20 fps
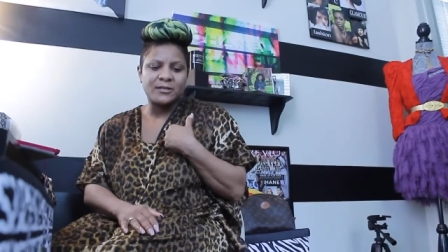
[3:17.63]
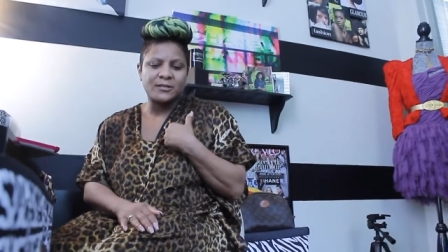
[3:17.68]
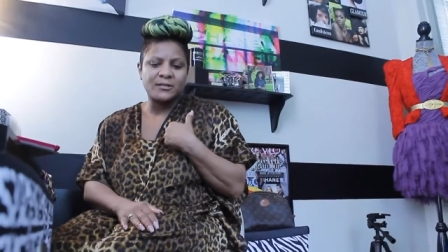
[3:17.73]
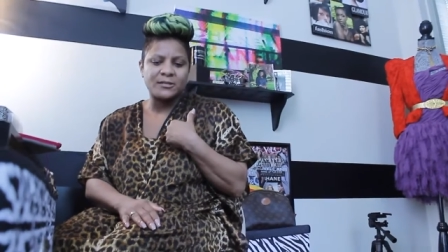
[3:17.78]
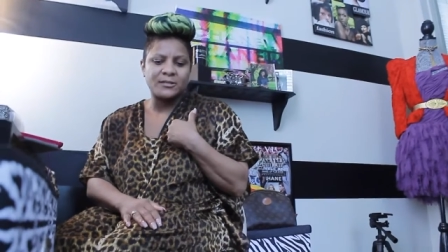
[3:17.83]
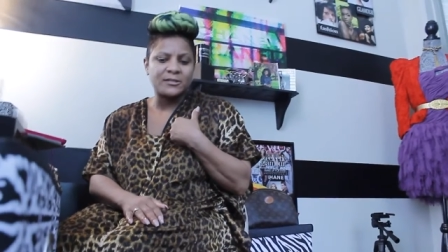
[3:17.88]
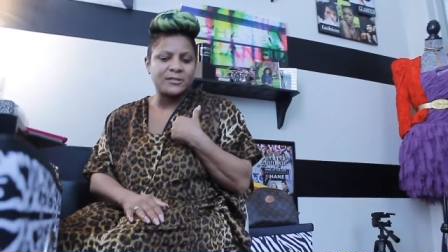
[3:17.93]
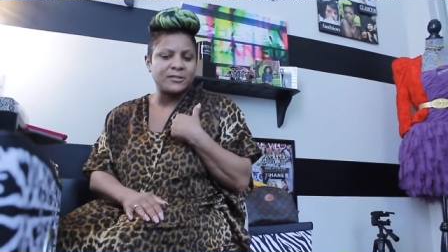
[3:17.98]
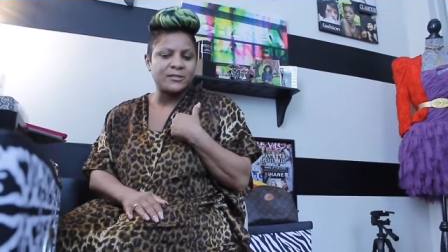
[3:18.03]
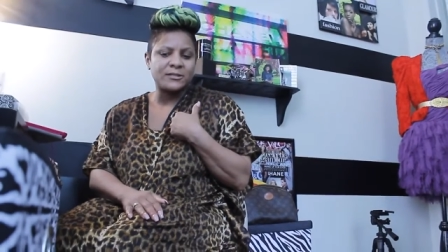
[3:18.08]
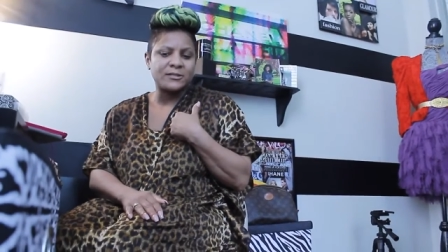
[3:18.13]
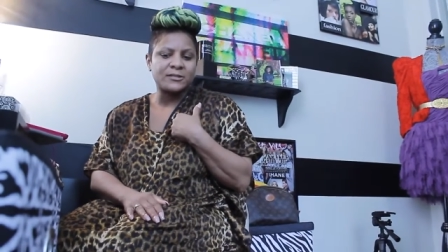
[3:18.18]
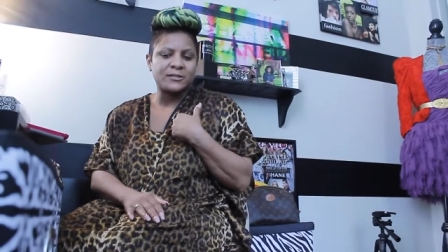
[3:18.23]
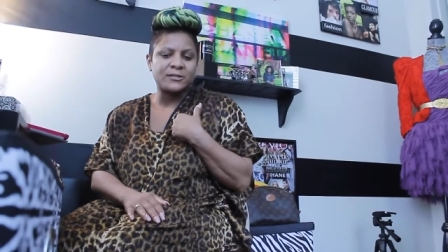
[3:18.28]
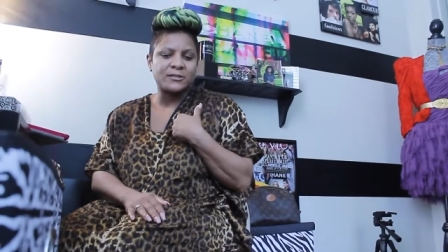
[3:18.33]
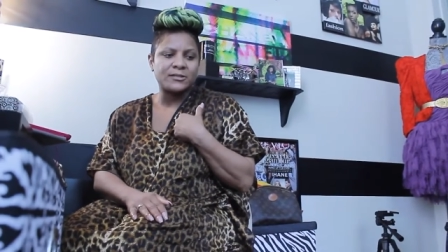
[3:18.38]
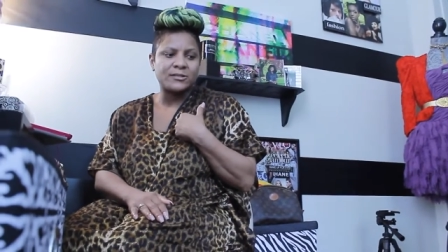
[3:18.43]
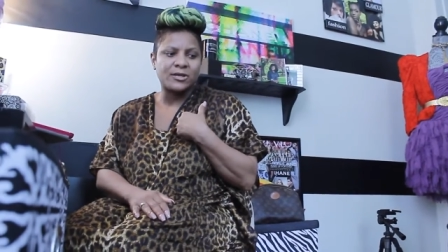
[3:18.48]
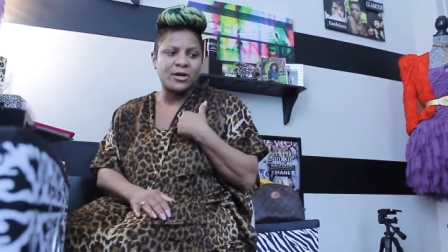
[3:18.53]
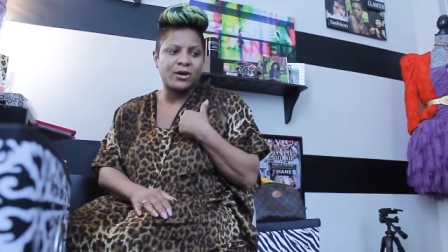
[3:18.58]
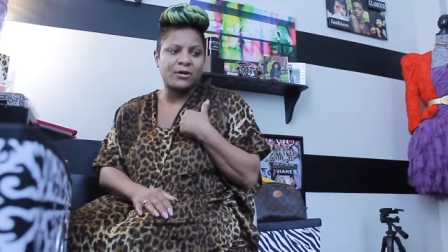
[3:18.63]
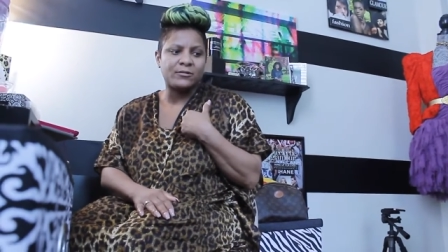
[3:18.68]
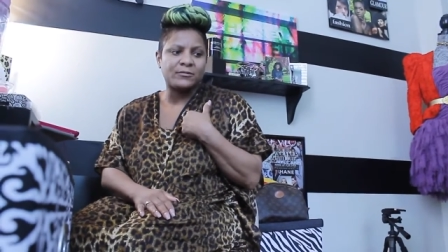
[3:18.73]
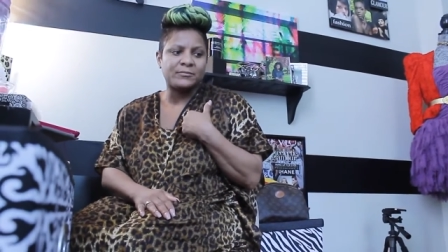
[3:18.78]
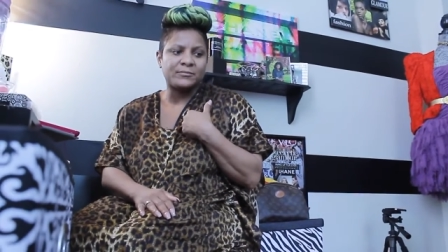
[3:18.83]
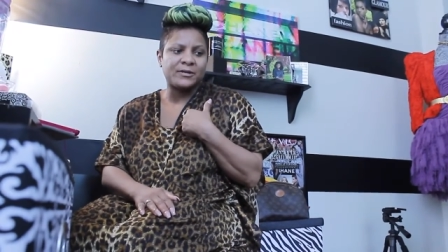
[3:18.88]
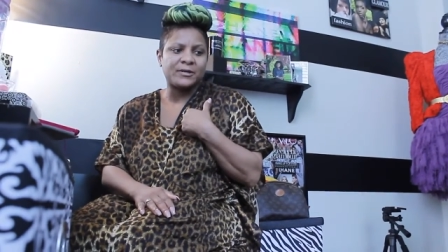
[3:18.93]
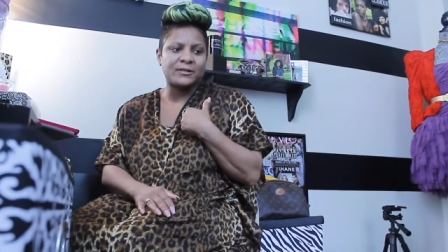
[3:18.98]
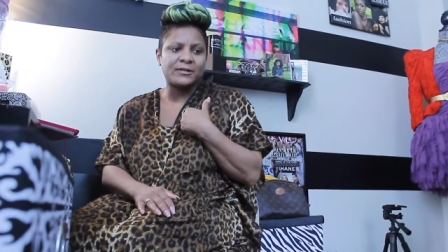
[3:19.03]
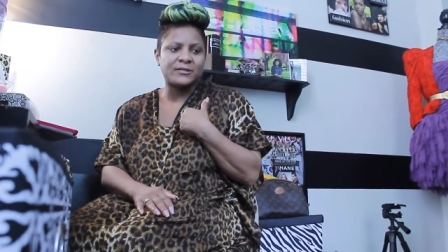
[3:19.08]
she just showed
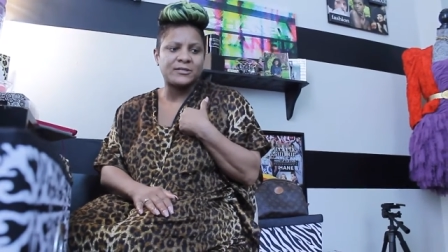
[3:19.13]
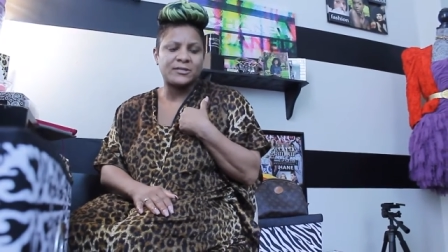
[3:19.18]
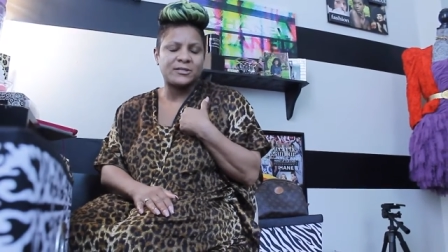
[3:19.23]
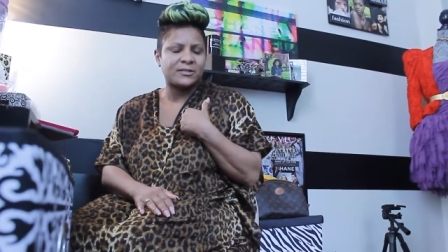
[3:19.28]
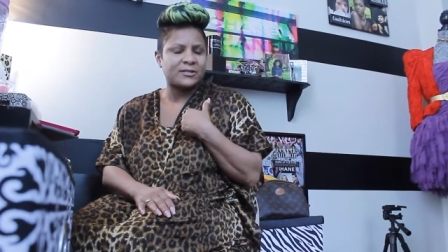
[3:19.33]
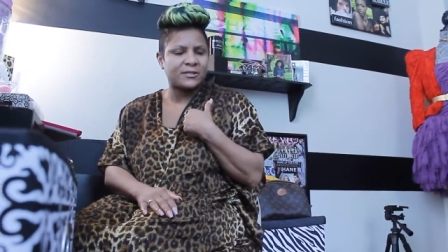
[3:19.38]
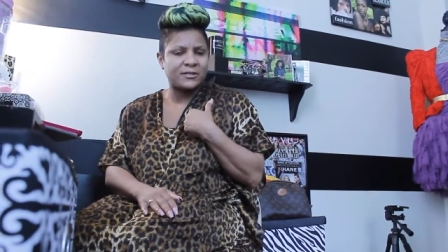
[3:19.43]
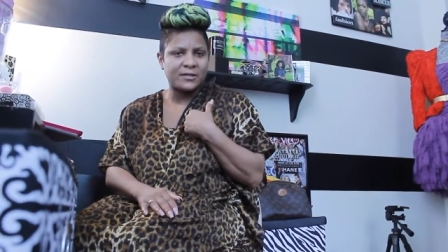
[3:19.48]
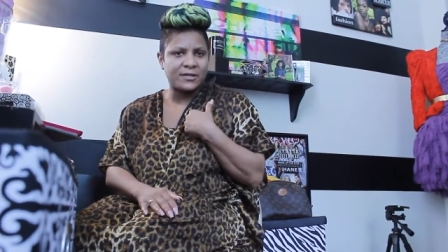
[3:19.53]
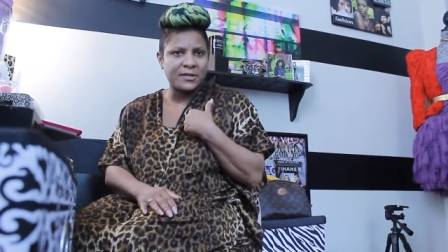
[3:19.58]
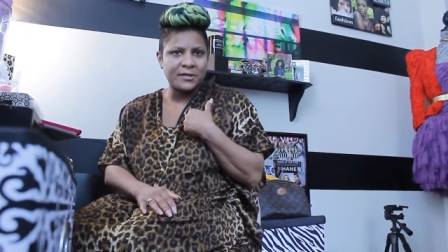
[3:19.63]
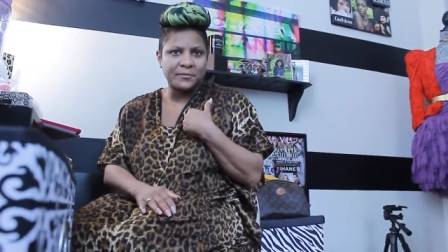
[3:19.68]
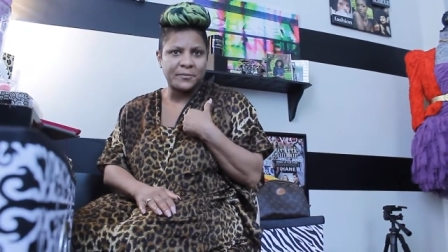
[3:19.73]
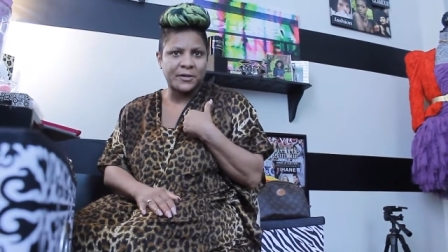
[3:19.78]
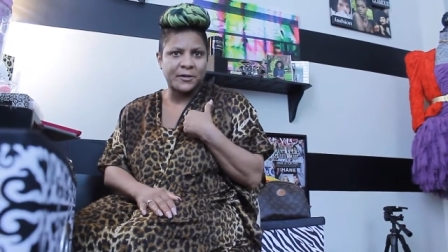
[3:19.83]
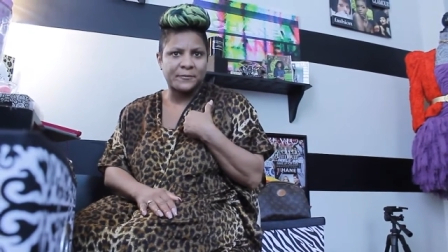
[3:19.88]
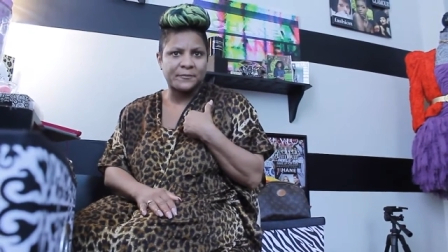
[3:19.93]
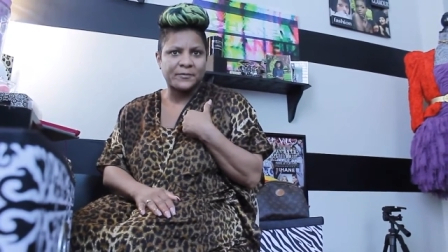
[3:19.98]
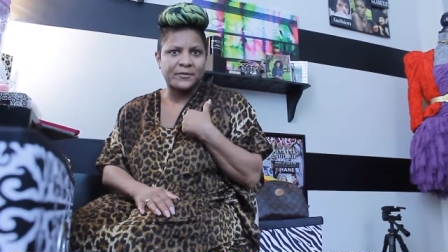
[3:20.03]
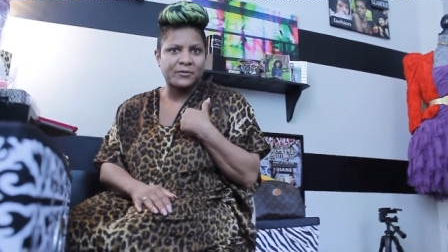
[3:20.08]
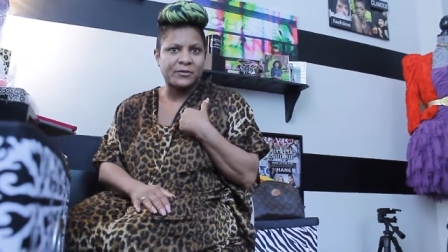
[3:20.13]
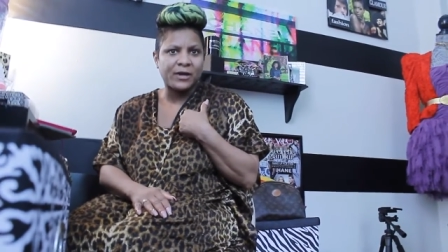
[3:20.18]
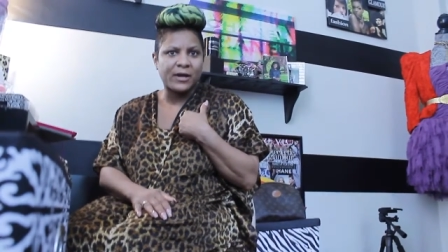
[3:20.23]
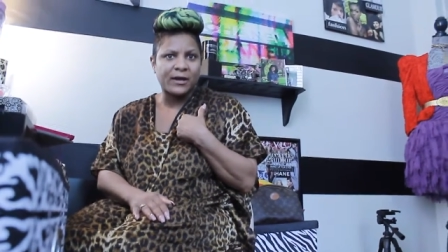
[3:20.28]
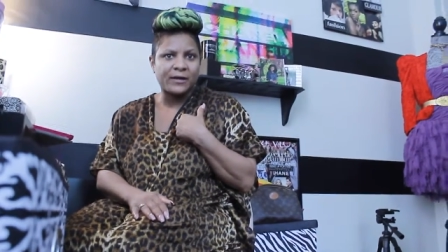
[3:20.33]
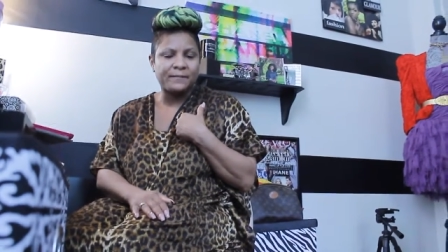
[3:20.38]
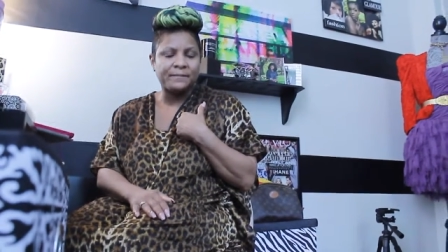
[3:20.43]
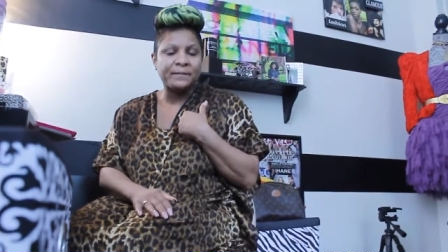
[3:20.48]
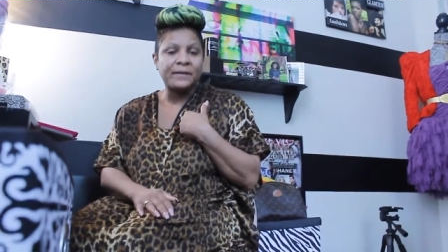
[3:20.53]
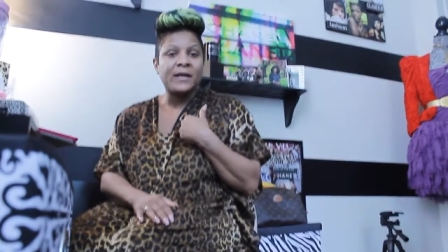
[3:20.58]
me that she didn't need me,
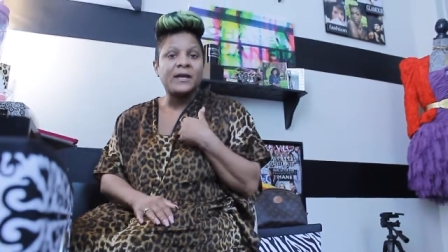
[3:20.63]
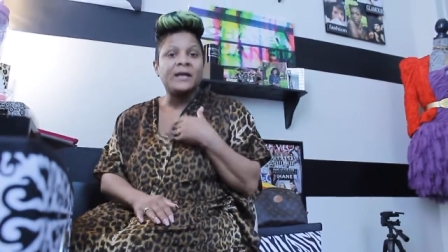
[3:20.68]
okay?